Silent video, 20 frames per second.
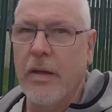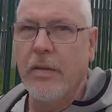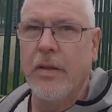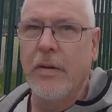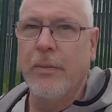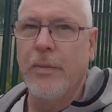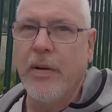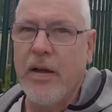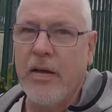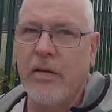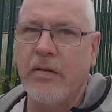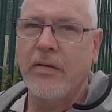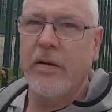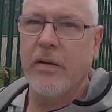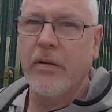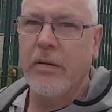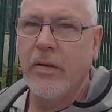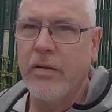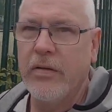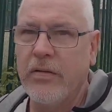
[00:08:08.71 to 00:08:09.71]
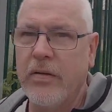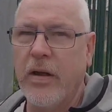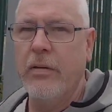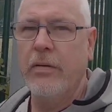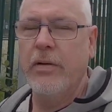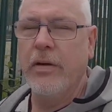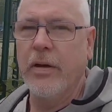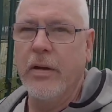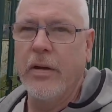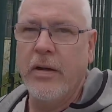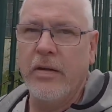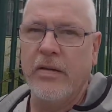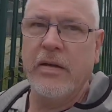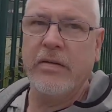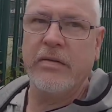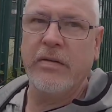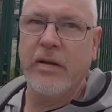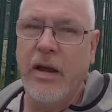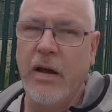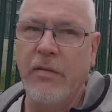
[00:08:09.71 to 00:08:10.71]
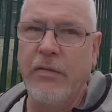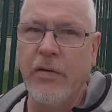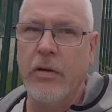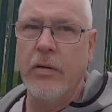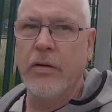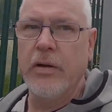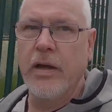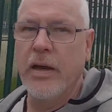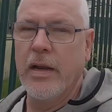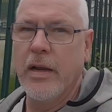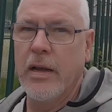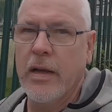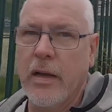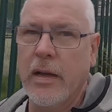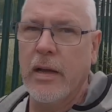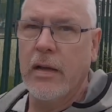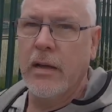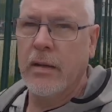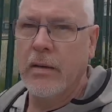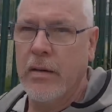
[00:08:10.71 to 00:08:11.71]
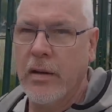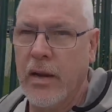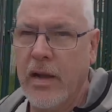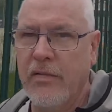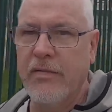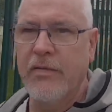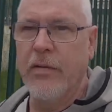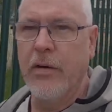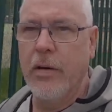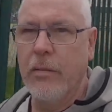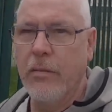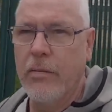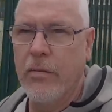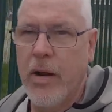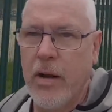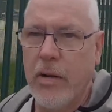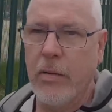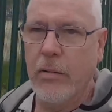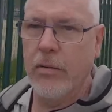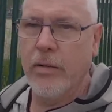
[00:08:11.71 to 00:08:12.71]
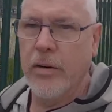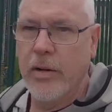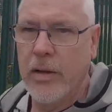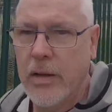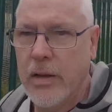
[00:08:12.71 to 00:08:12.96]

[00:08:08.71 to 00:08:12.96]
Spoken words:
the place I'm going to show you is actually overlooking Cleethorpes Road.